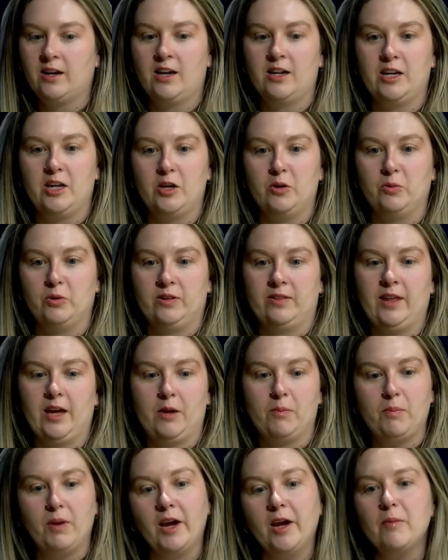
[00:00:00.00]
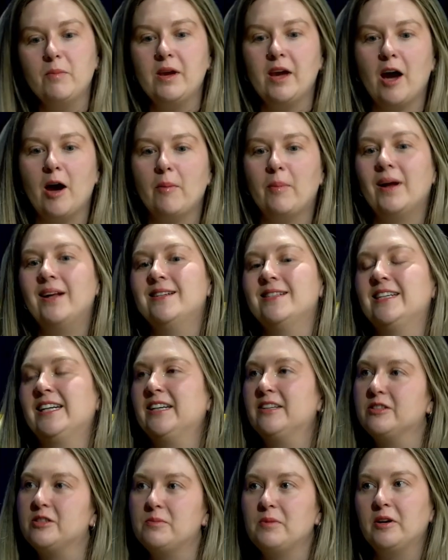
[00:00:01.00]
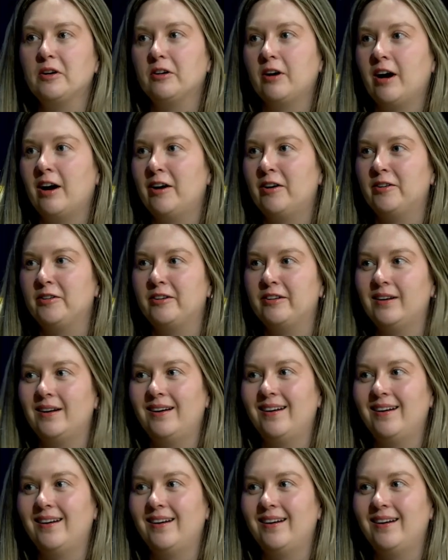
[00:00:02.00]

and he would like pick me up and dance me around